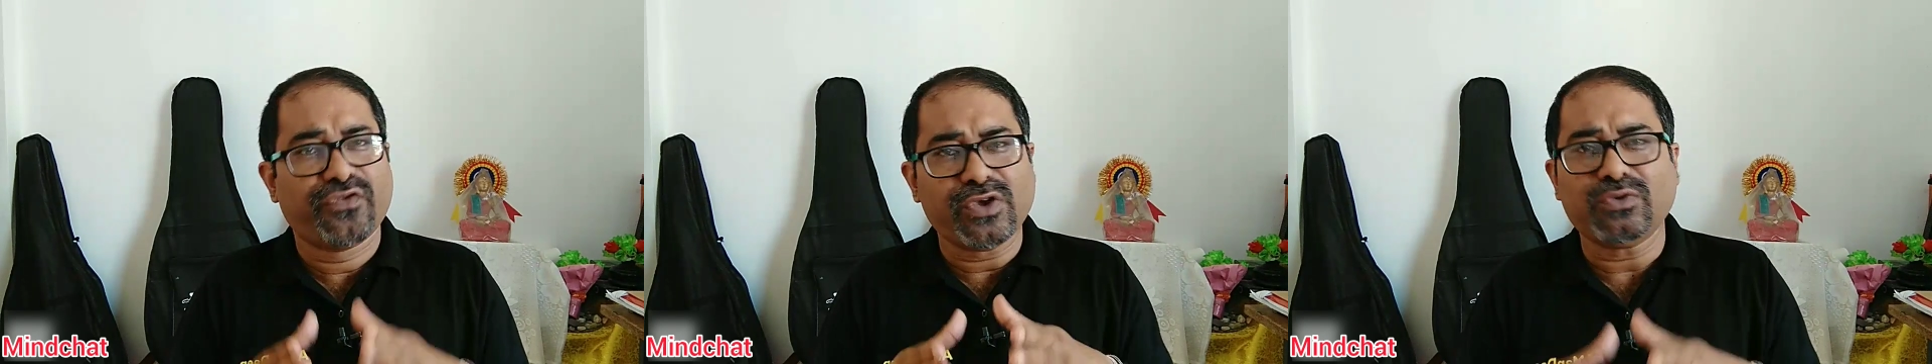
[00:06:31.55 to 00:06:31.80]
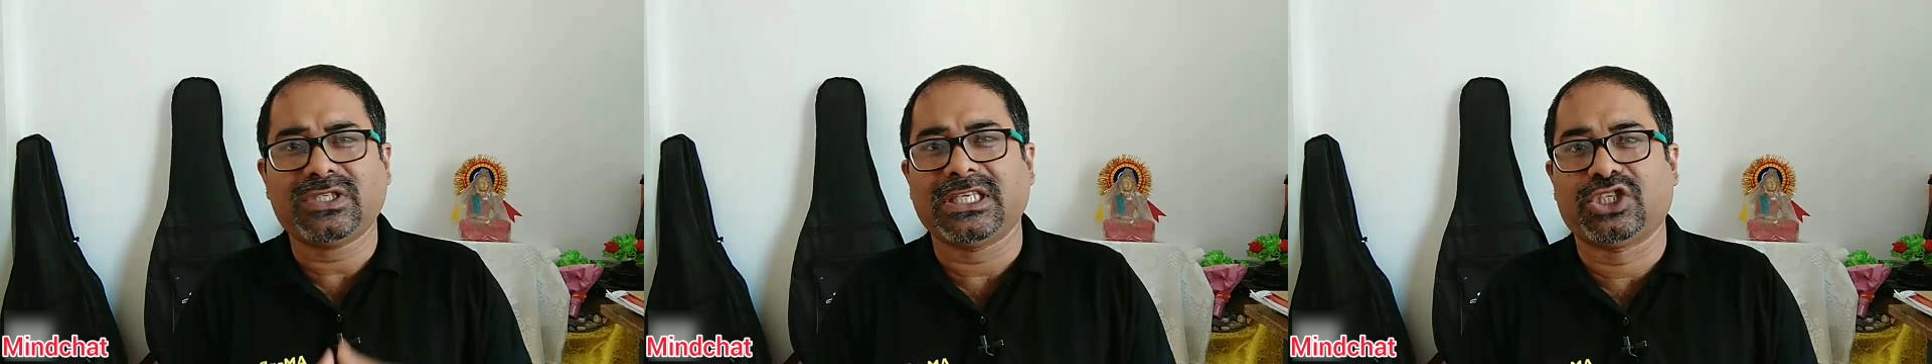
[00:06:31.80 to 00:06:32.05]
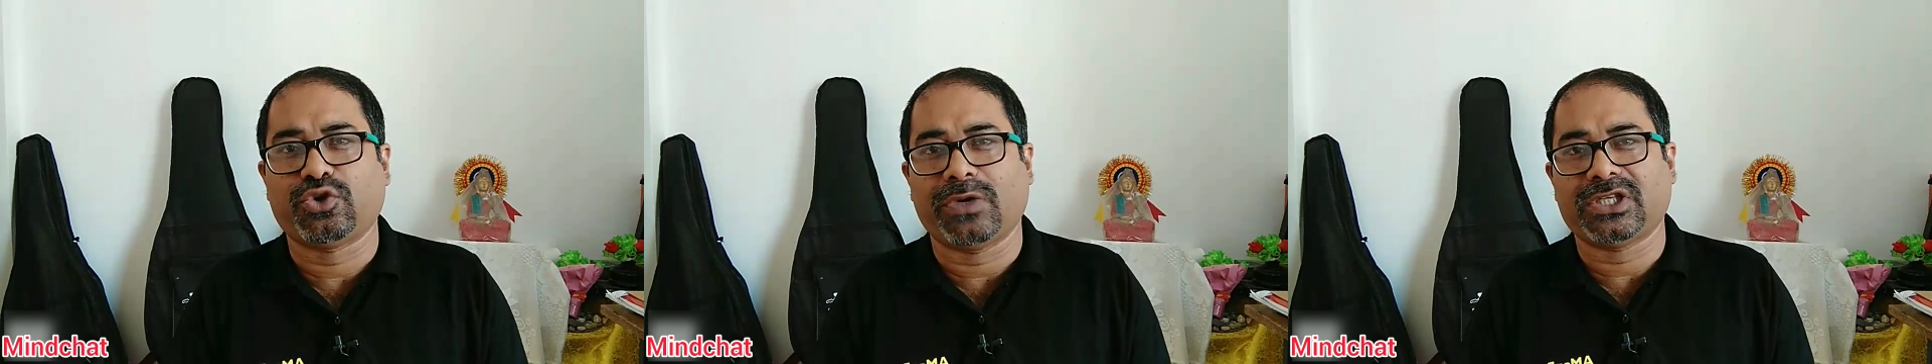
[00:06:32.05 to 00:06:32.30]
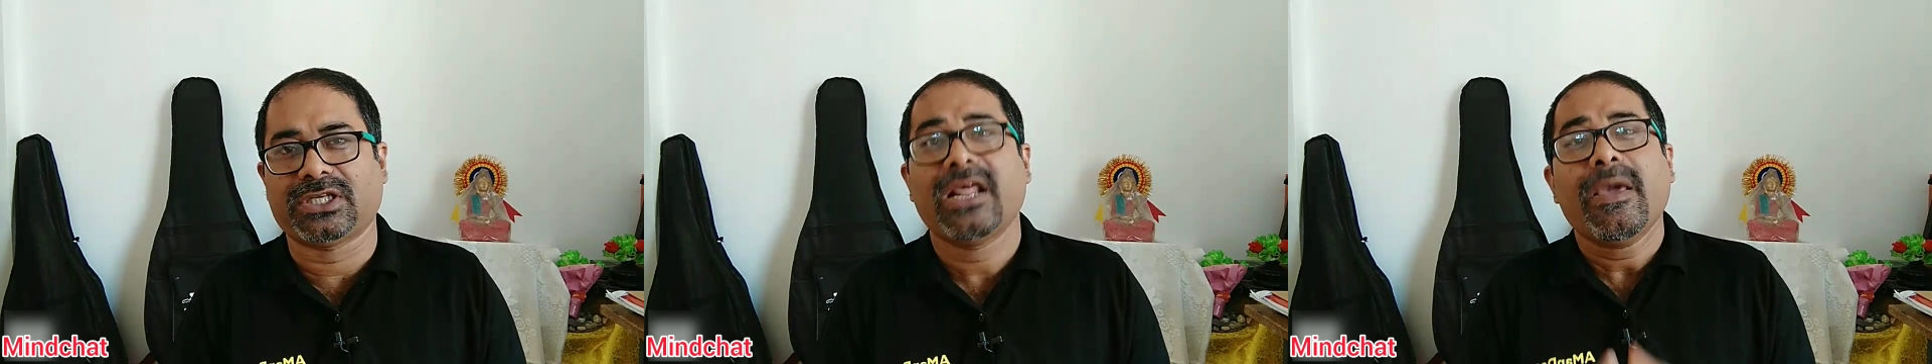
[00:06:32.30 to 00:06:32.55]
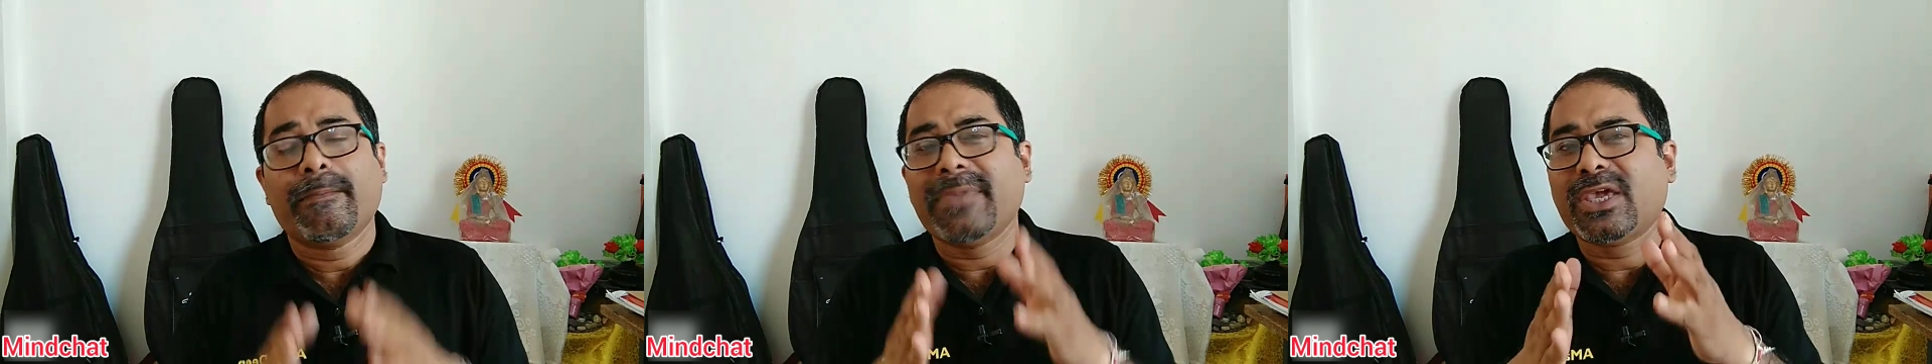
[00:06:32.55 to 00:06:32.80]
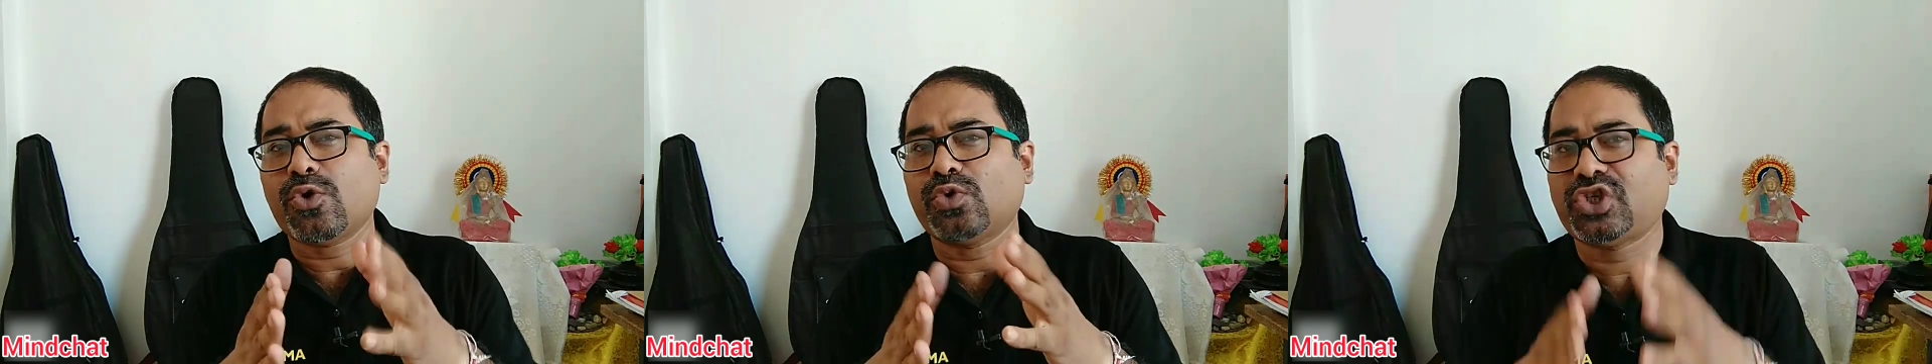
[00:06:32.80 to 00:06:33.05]
few situation
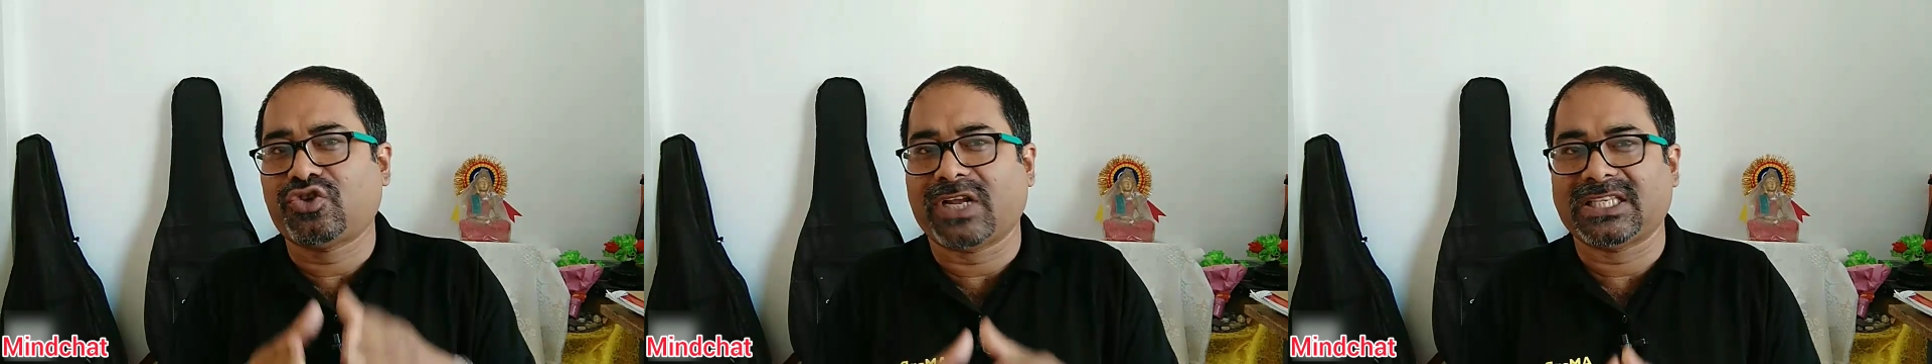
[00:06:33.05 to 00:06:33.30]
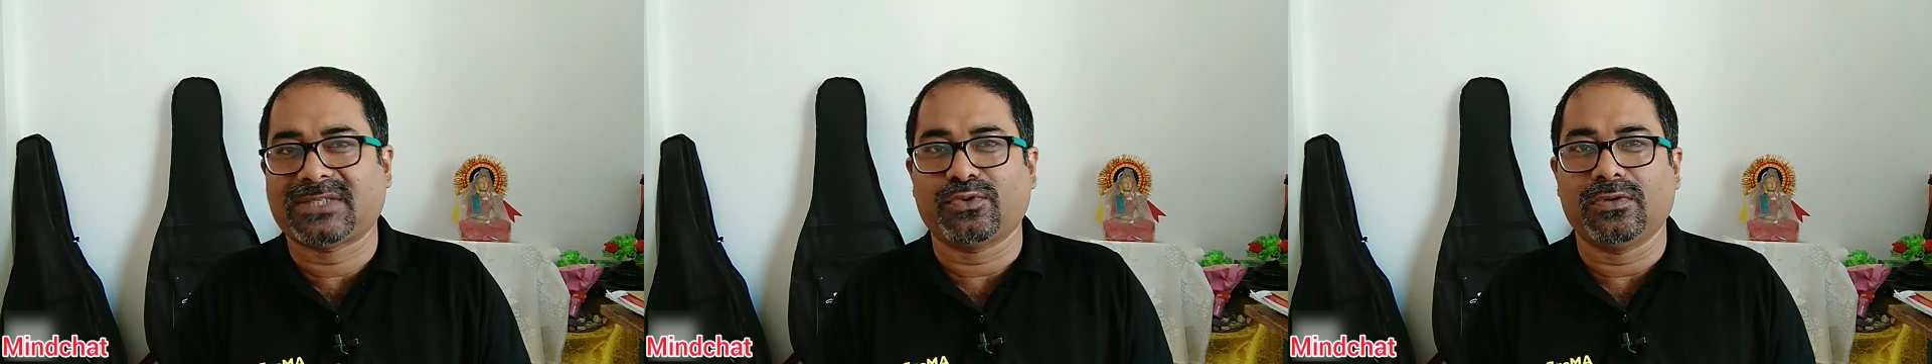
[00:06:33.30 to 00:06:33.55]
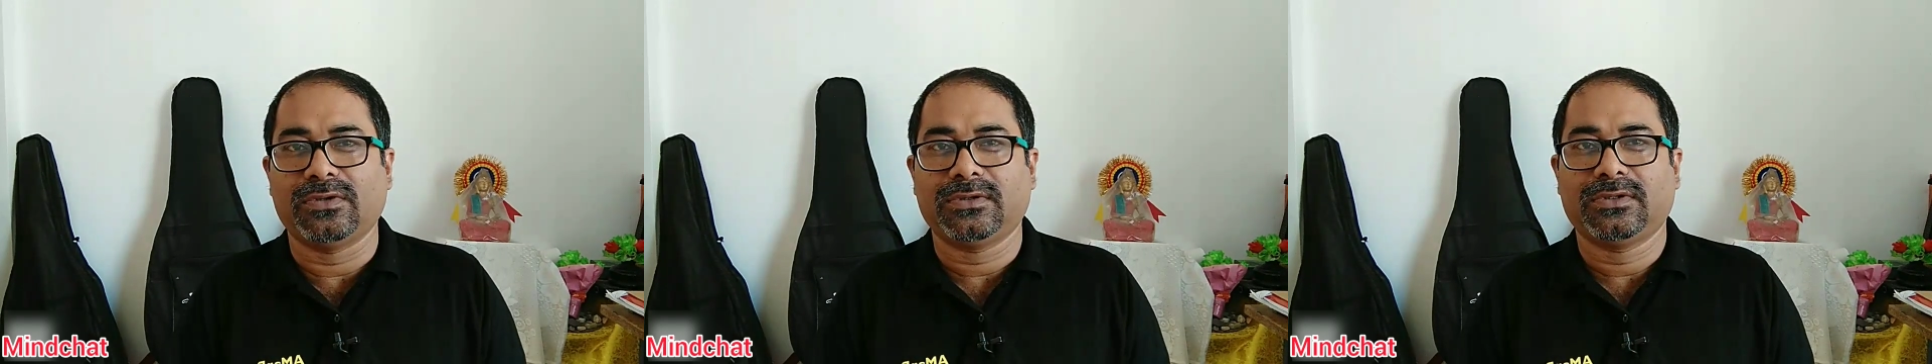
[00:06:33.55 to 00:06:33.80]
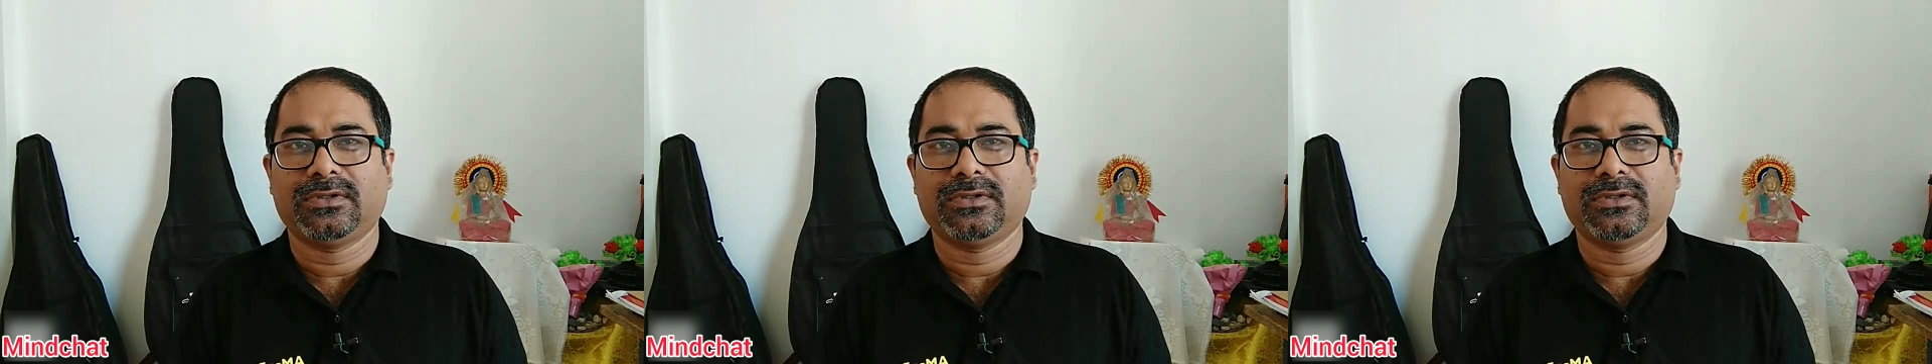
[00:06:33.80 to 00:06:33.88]
make you stressful.